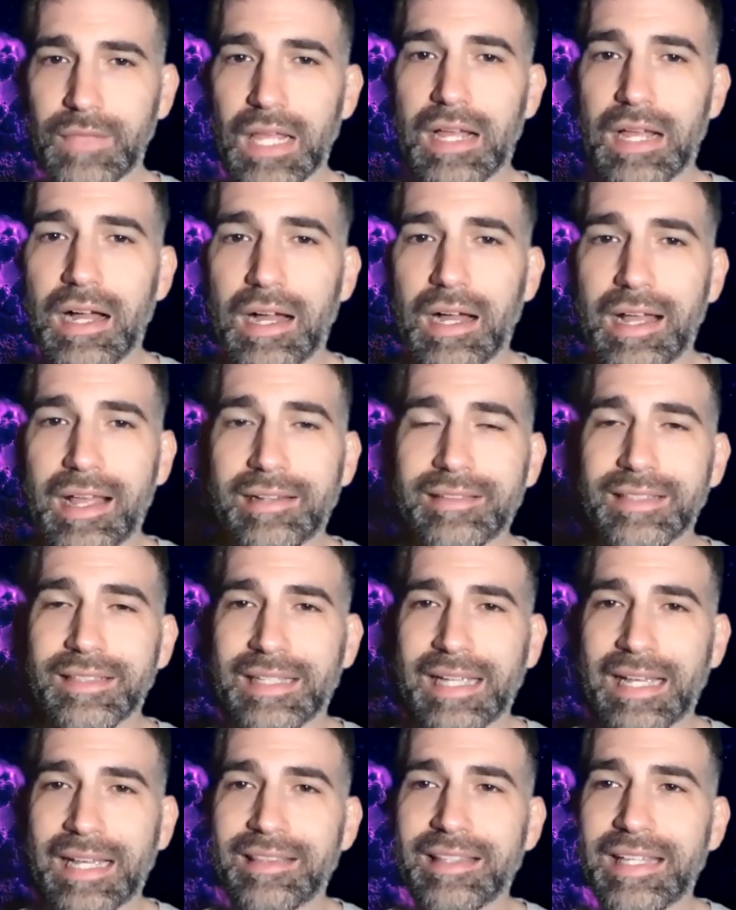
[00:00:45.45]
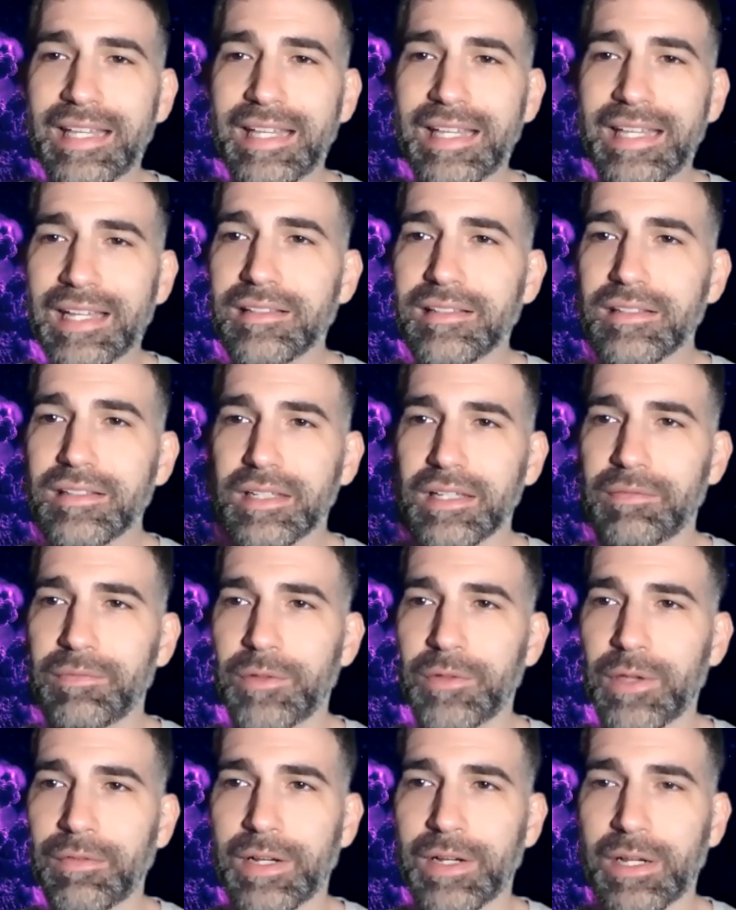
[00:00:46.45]
And at the end,
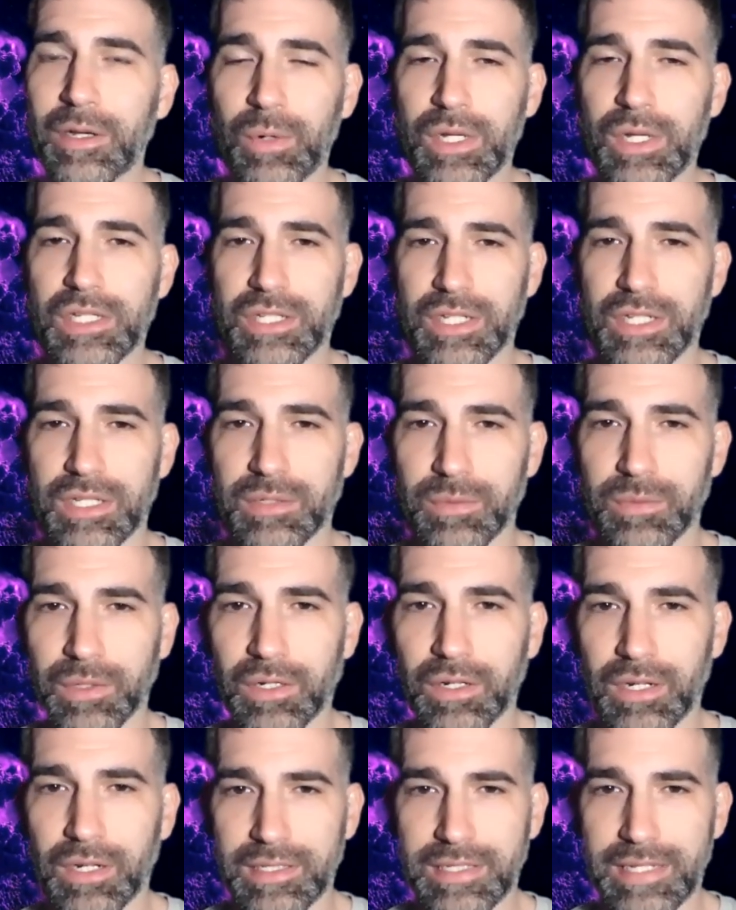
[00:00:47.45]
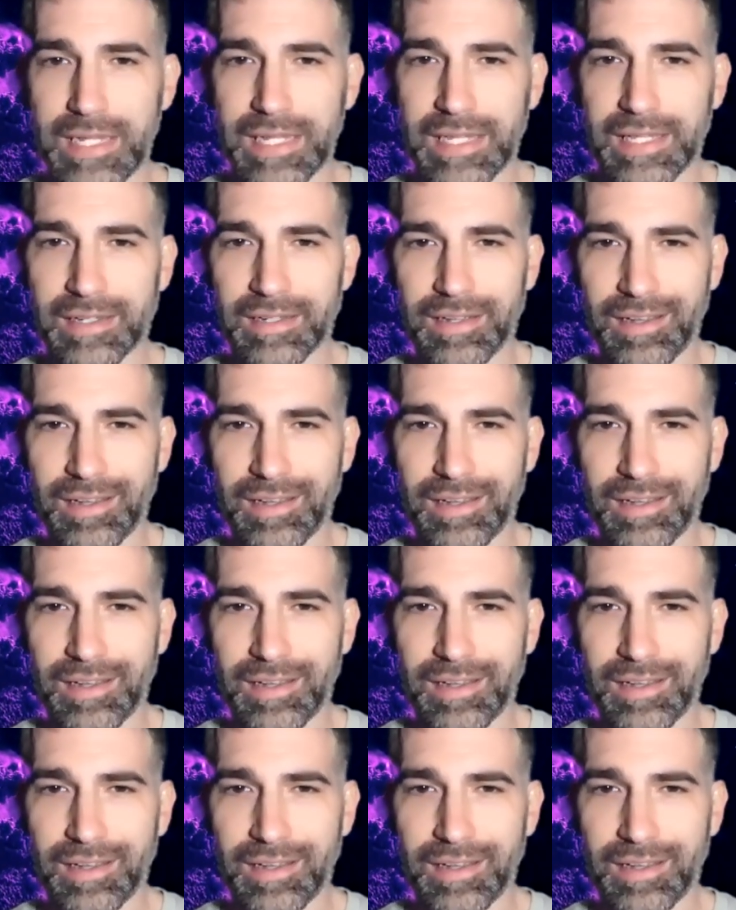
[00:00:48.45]
if you have any questions, we're gonna take